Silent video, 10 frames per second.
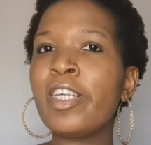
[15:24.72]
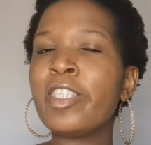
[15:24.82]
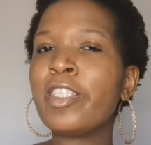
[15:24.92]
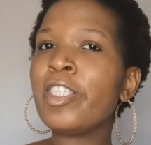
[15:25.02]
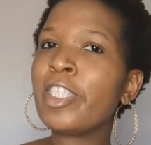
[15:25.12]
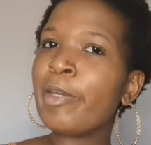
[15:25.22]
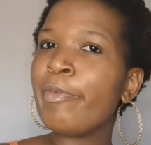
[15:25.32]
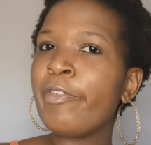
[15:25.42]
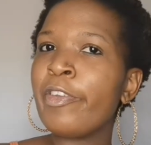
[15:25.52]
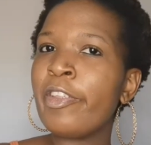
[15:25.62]
to some
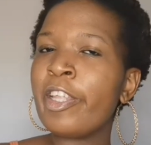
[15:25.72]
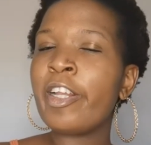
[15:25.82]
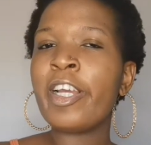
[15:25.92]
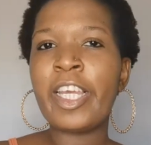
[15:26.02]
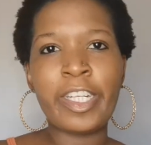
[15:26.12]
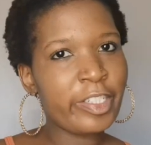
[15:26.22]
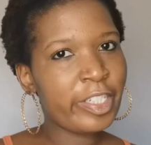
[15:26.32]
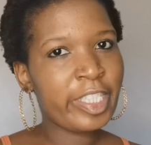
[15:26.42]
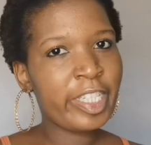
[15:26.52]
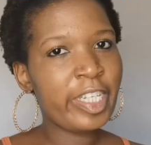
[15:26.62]
of you that are
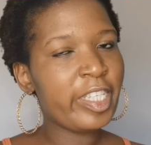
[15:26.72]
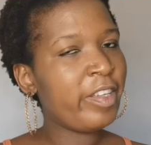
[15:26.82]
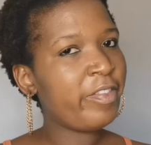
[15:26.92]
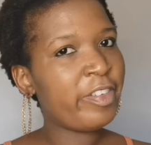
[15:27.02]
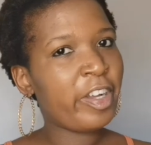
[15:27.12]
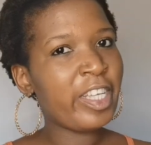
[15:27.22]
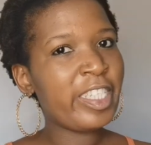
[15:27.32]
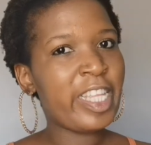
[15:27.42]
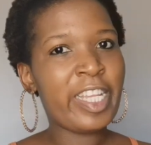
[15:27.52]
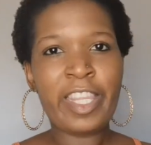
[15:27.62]
interested. If not,
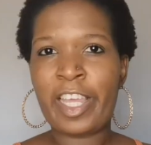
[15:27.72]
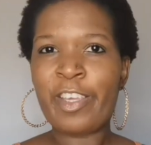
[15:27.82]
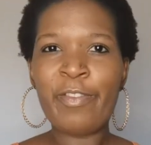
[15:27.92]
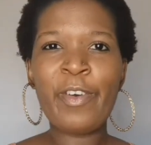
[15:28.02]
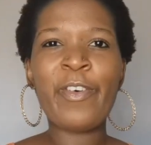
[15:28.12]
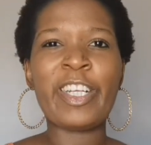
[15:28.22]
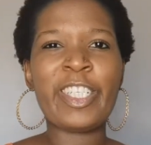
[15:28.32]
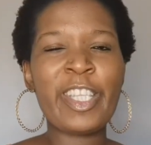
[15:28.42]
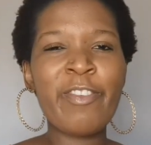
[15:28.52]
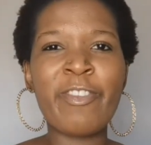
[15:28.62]
then thank you for
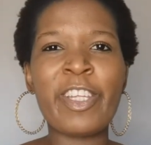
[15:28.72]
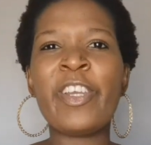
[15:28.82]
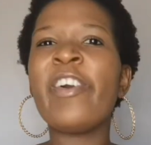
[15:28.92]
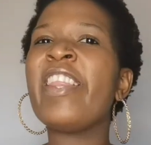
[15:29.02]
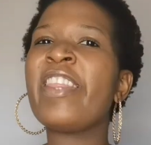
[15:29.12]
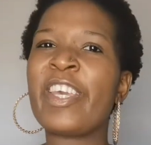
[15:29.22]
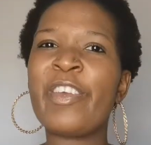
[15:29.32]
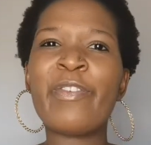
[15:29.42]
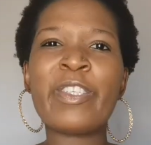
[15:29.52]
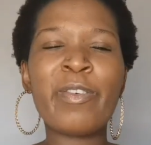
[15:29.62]
watching the video and thank you
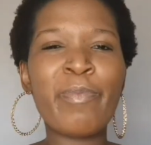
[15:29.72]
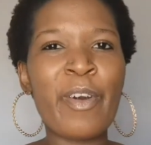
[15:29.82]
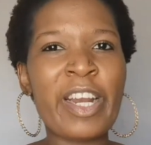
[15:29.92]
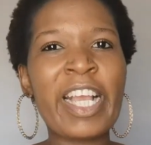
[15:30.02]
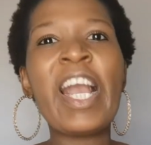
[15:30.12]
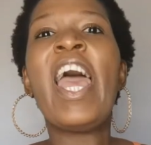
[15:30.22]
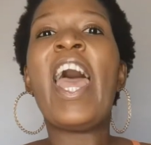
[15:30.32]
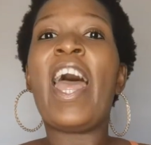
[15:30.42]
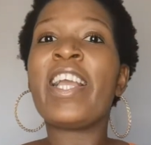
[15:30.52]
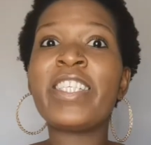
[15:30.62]
for supporting.
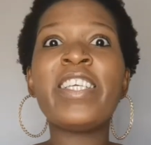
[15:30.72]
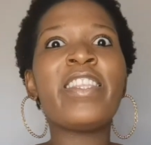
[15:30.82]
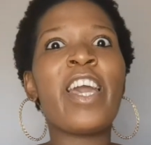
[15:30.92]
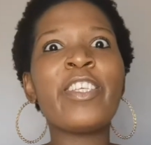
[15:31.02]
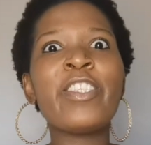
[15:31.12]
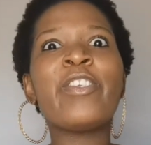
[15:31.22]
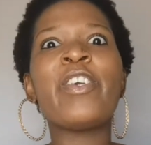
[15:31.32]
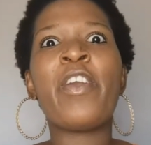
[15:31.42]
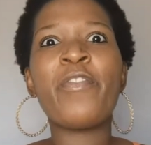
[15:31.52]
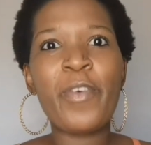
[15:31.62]
Actually, thanks to
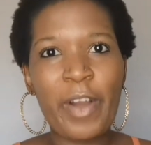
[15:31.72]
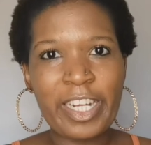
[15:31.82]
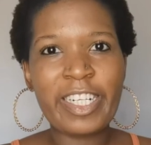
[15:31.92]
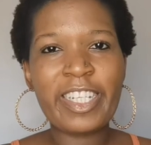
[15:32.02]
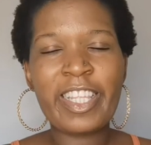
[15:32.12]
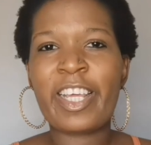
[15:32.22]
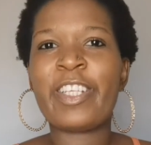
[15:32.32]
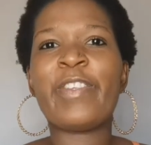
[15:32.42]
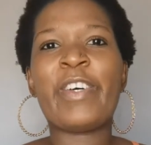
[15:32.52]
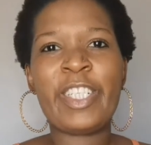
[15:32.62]
everyone that
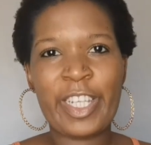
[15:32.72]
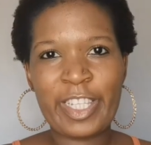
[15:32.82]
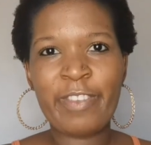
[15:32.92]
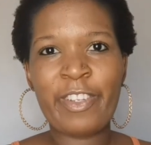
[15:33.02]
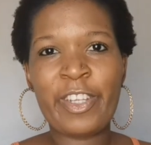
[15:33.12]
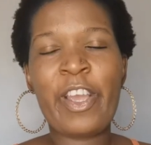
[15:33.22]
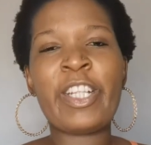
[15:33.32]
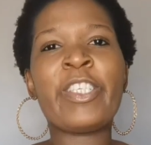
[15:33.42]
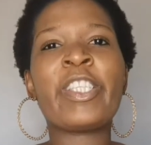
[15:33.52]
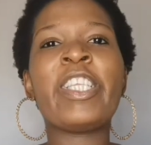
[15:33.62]
is watching this video and
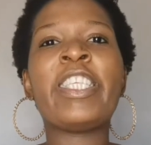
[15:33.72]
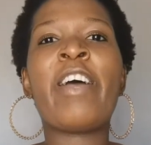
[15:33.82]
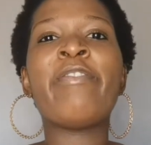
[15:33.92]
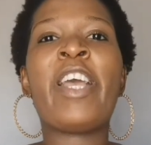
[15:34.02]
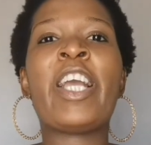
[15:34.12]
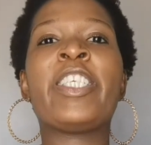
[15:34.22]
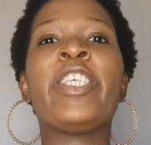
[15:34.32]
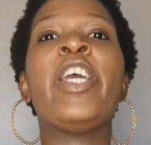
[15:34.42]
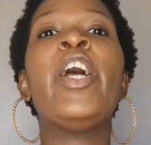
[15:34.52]
took the time to actually